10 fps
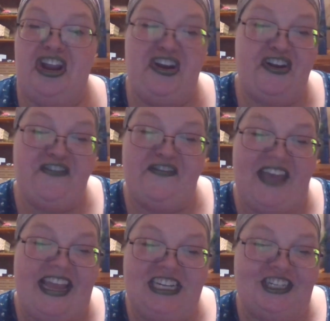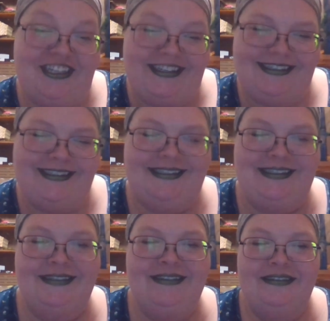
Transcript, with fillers: curvaceous